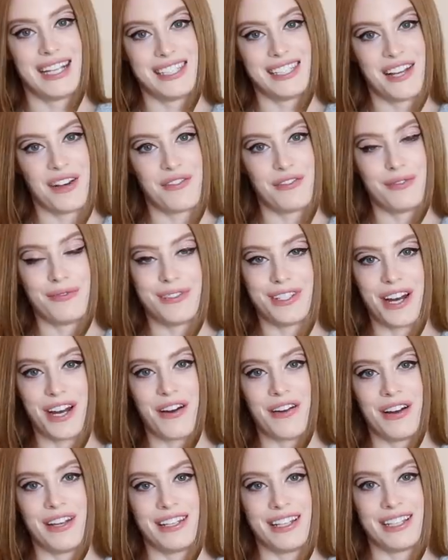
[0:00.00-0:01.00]
Next up from
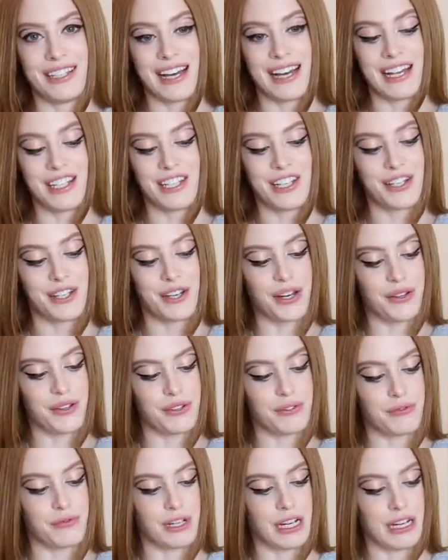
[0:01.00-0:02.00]
Zara, this actually
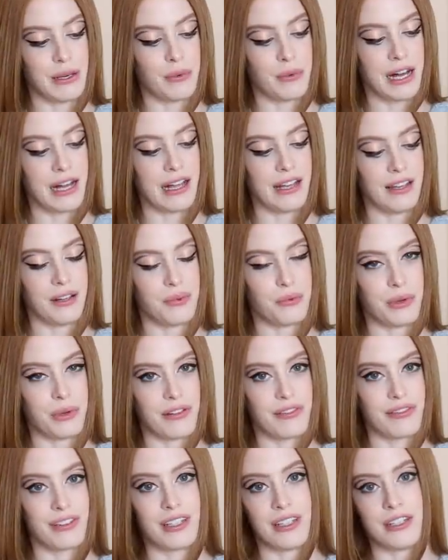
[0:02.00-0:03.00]
goes really well
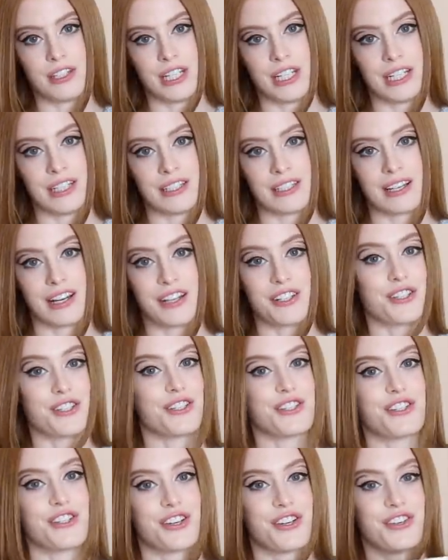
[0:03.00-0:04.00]
with the jeans I
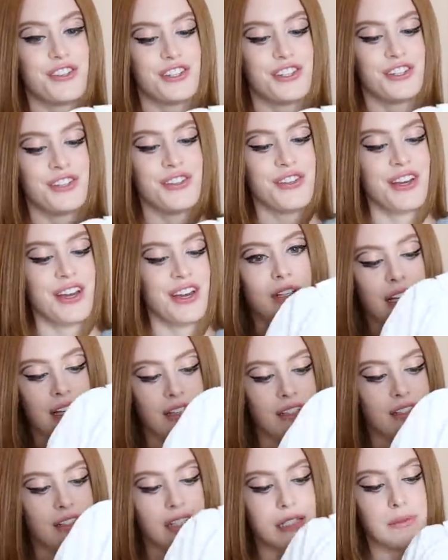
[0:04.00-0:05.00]
just showed you.
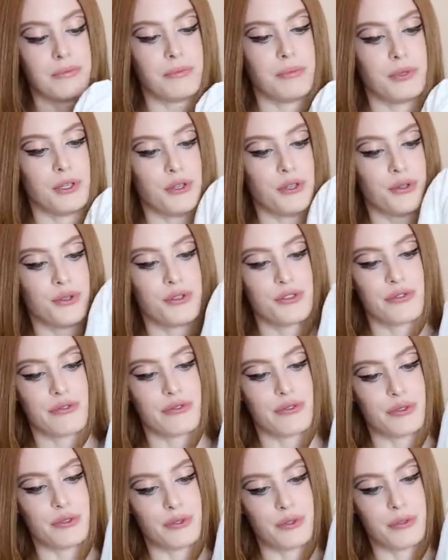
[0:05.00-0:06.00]
It is this
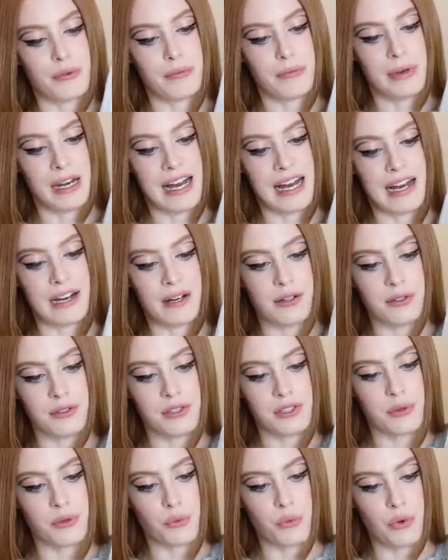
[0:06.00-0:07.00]
beautiful
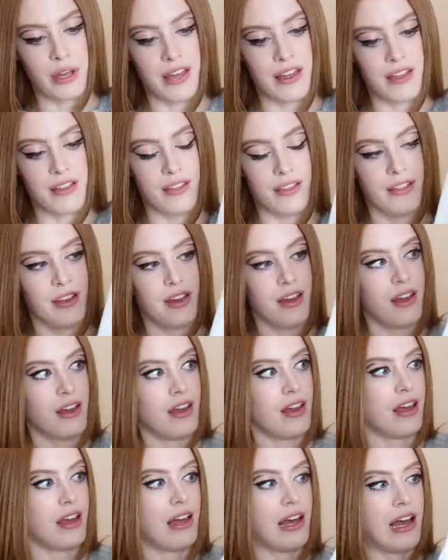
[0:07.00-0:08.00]
blouse with
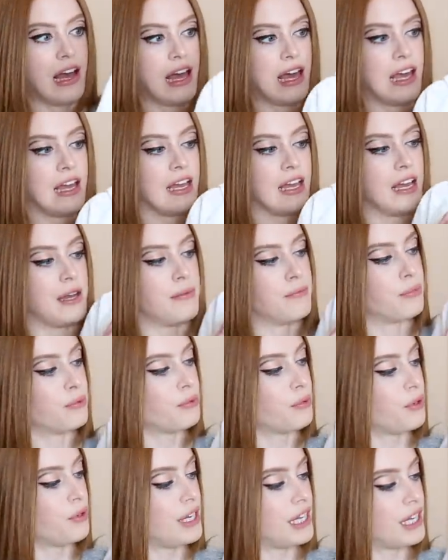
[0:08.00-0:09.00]
a
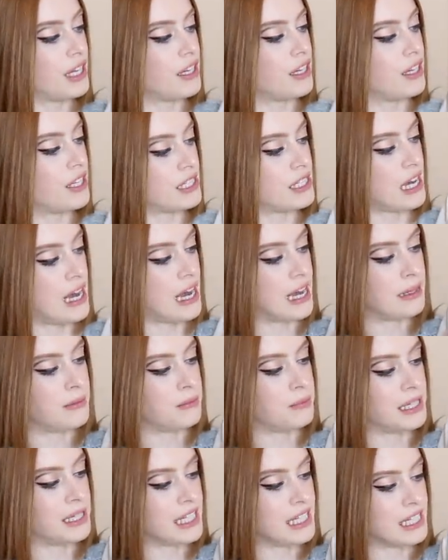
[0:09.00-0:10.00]
embroidered
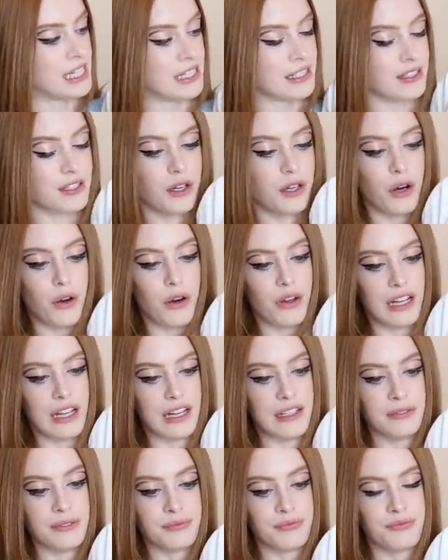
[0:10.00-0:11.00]
and beaded
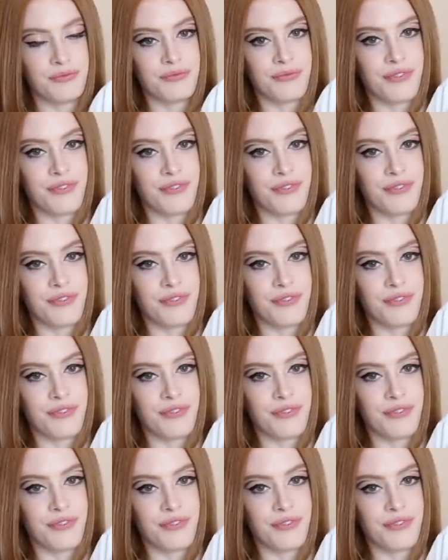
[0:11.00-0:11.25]
collar.